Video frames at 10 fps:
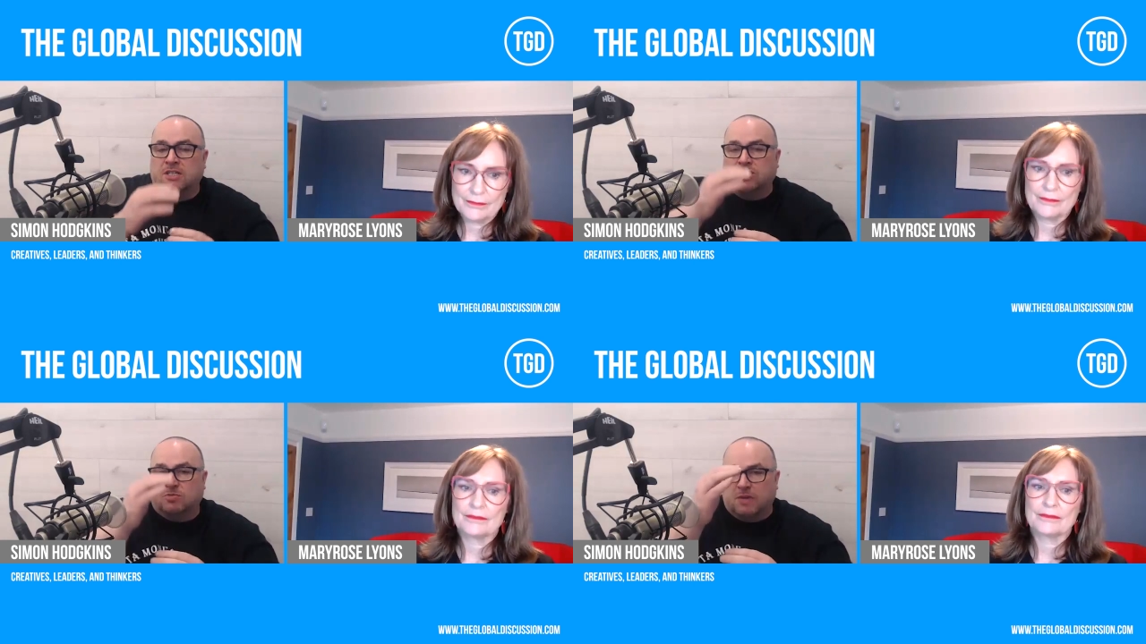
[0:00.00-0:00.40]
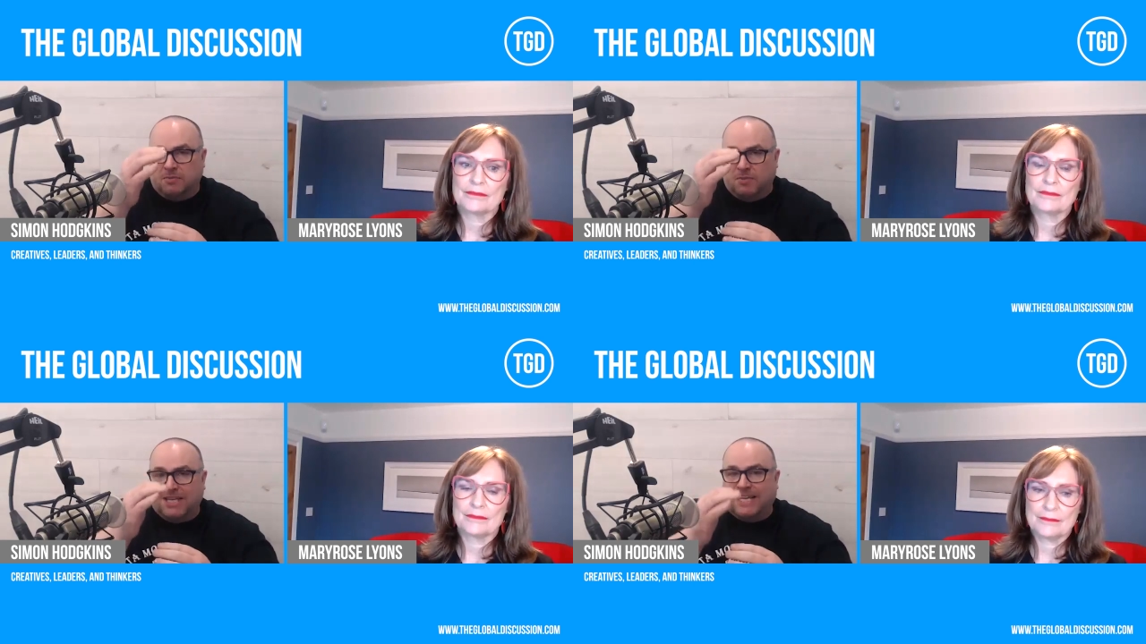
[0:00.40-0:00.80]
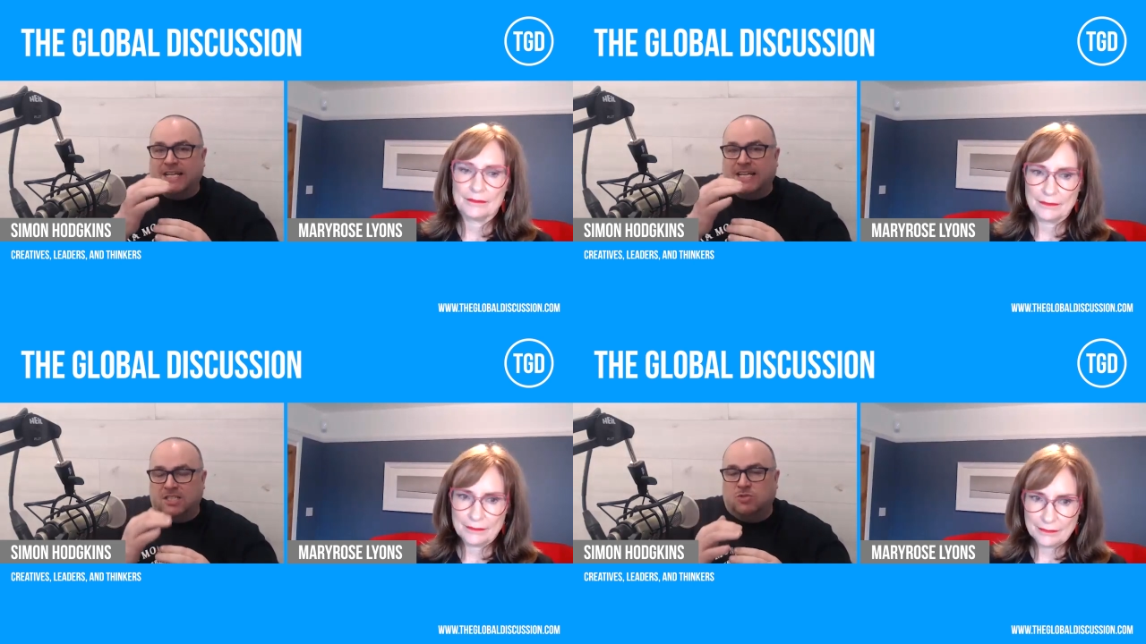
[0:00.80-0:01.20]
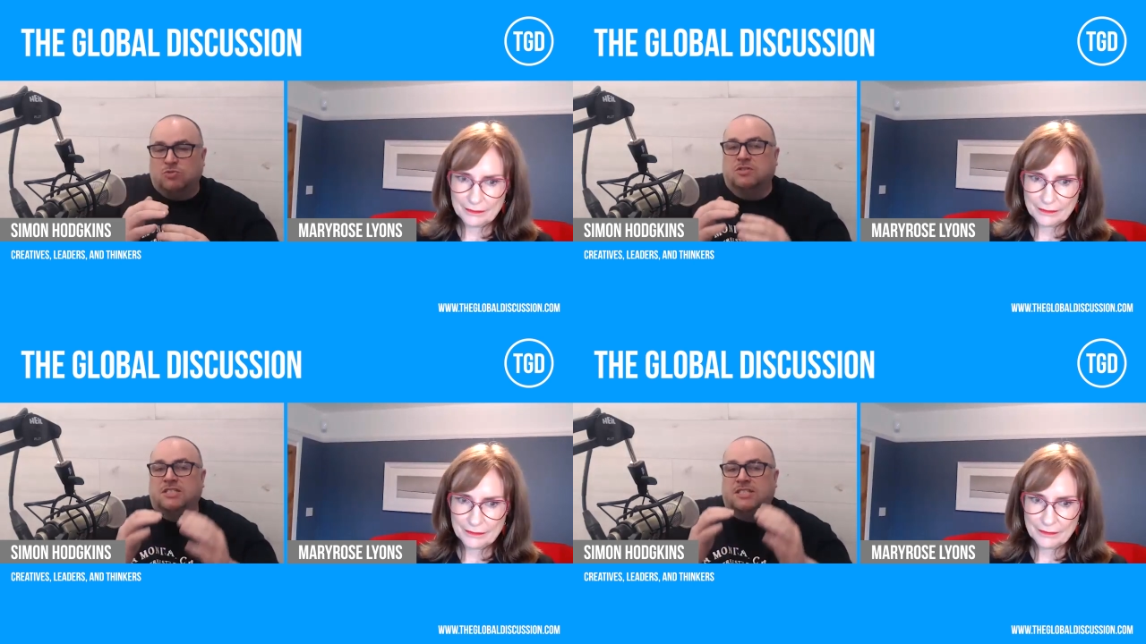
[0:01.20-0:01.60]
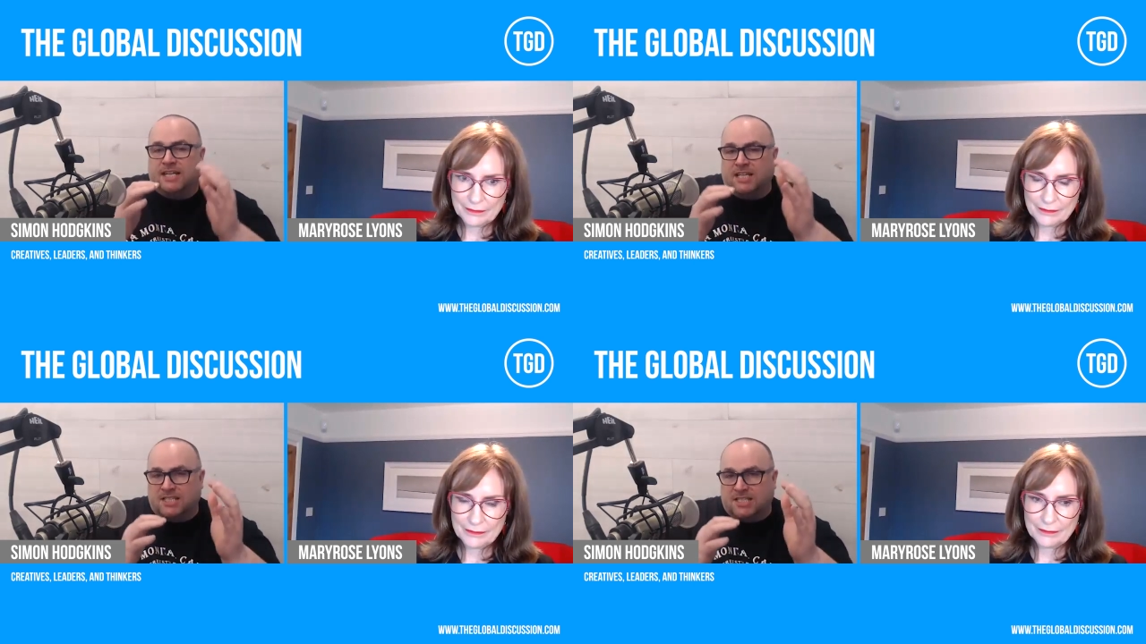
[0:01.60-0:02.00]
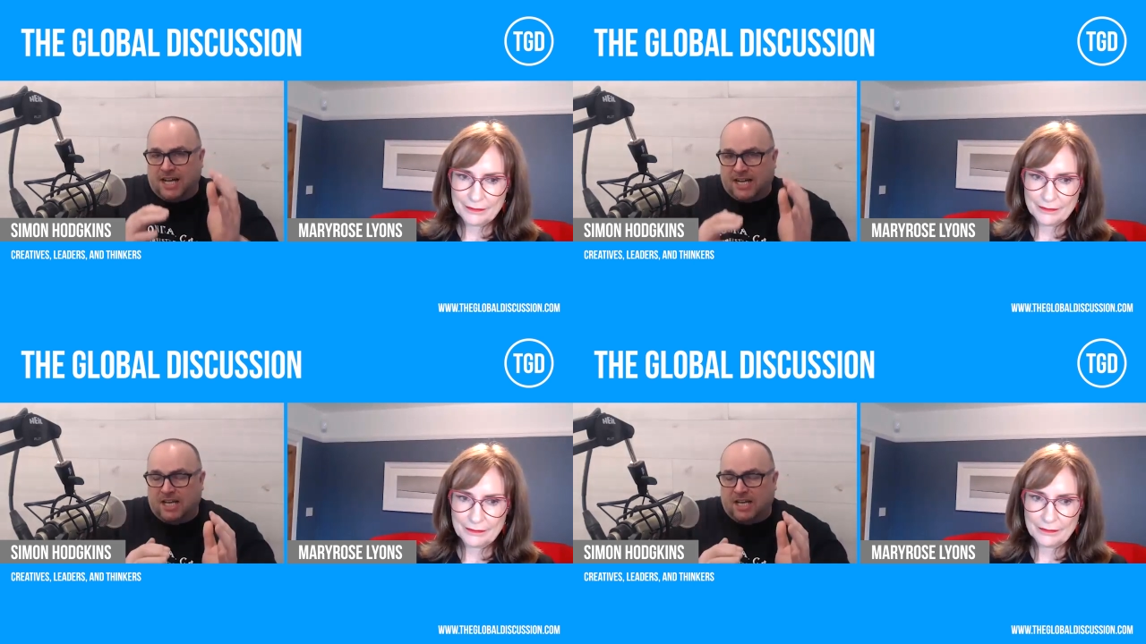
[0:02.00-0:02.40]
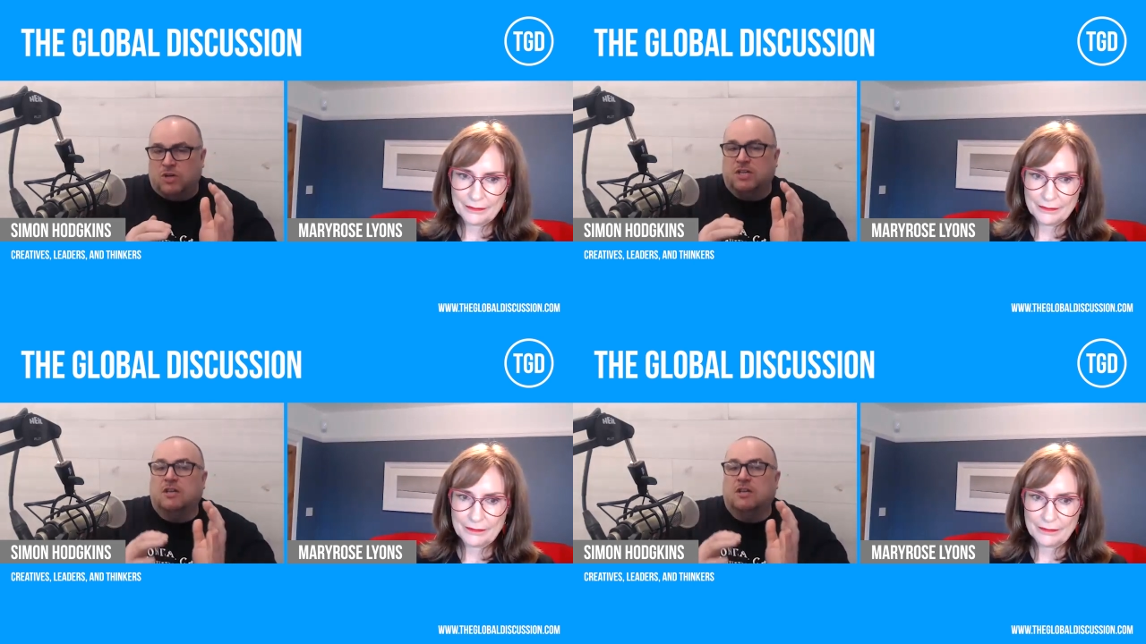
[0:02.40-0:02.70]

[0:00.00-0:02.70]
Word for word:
Speaker 1: to maybe get it to understand exactly what you're